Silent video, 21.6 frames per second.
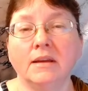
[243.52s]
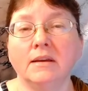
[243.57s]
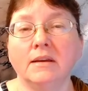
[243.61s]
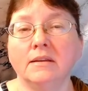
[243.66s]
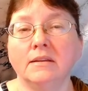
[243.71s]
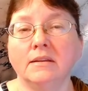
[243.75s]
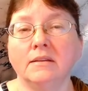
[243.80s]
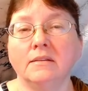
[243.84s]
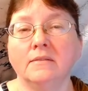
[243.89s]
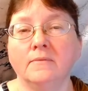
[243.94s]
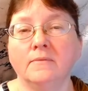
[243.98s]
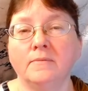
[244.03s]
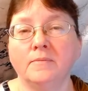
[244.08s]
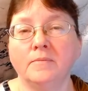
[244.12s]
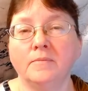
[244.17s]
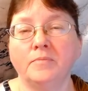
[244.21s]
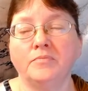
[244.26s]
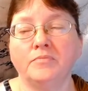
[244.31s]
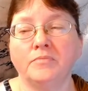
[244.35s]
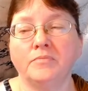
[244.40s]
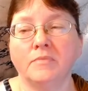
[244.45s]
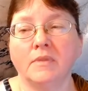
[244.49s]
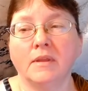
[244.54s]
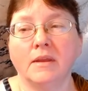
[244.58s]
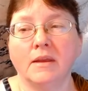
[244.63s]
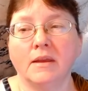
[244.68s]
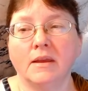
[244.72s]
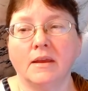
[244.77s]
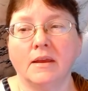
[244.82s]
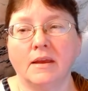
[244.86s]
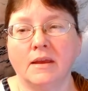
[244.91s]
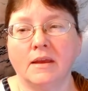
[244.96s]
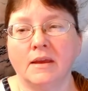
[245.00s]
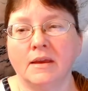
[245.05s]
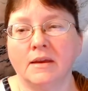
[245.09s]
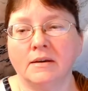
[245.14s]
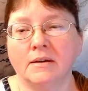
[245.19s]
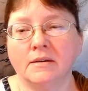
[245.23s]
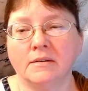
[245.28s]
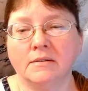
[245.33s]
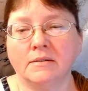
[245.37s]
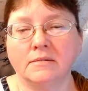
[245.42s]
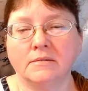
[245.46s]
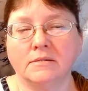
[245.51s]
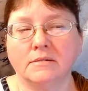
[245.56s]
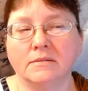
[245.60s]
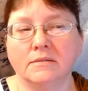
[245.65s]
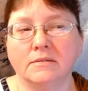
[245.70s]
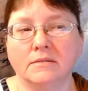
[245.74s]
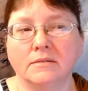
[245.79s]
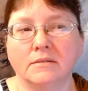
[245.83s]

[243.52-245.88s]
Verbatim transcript: it. And